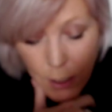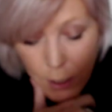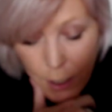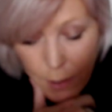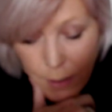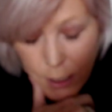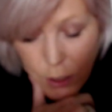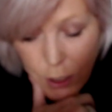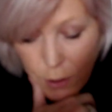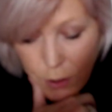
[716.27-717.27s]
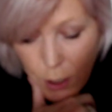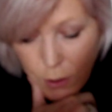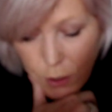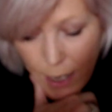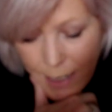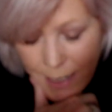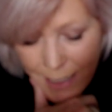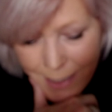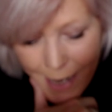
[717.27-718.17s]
you know, it's